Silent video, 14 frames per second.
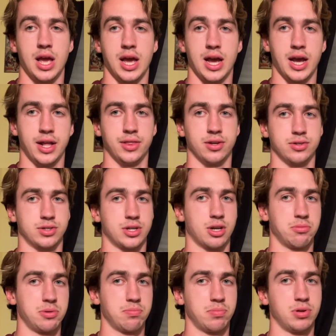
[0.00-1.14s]
and there's gonna
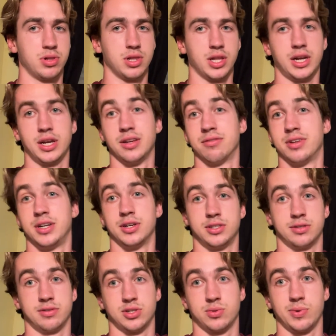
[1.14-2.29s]
be plenty of videos
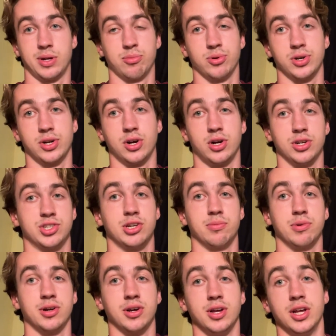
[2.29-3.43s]
of us wakeboarding all
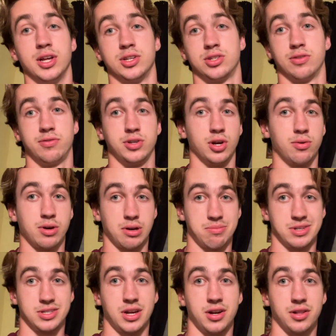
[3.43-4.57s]
summer. So if you don't want to
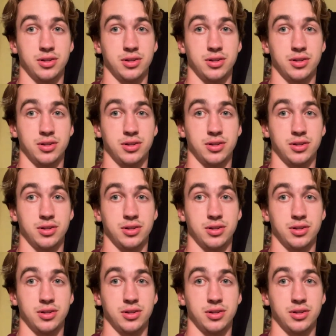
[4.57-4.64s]
miss out on